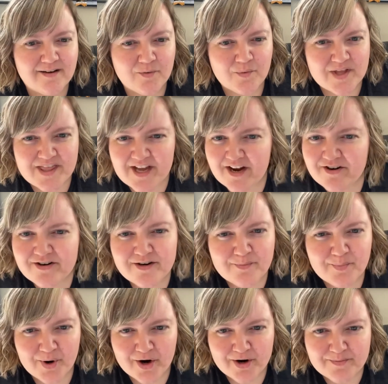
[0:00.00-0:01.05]
without an
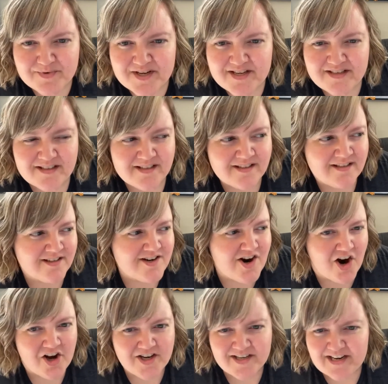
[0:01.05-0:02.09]
apartment,
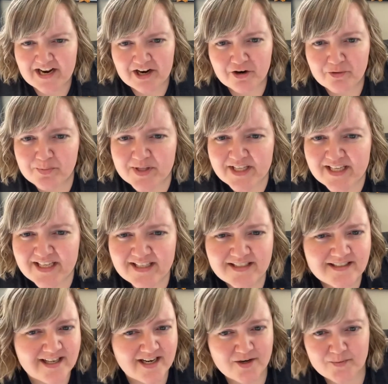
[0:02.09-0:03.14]
on an
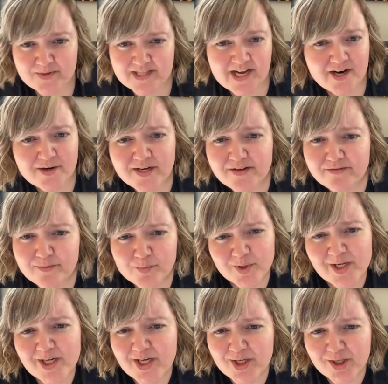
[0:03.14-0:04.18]
airplane, like without even
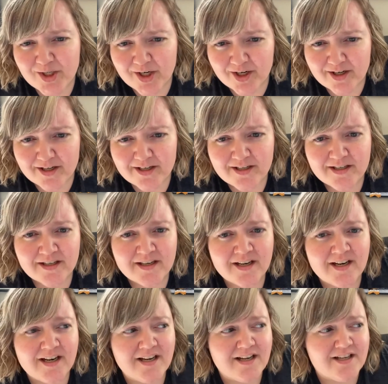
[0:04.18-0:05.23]
bringing your car,
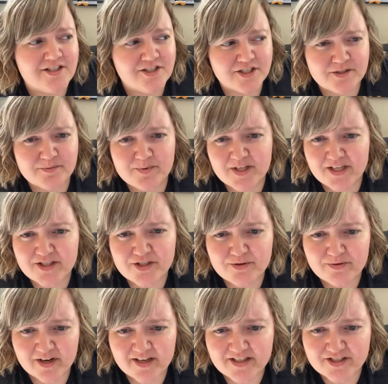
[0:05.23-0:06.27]
just because you
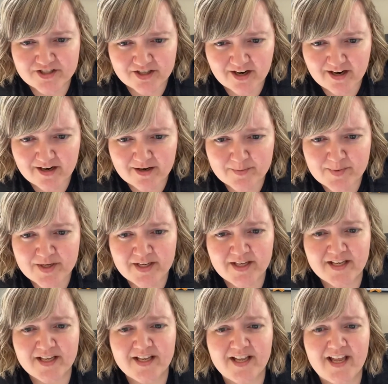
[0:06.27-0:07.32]
got a job
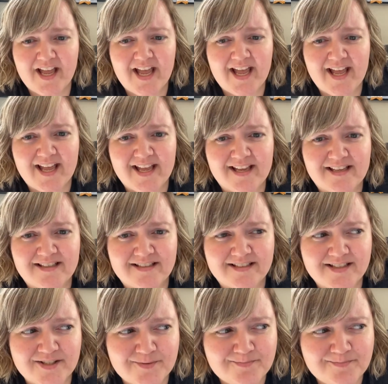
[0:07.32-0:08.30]
and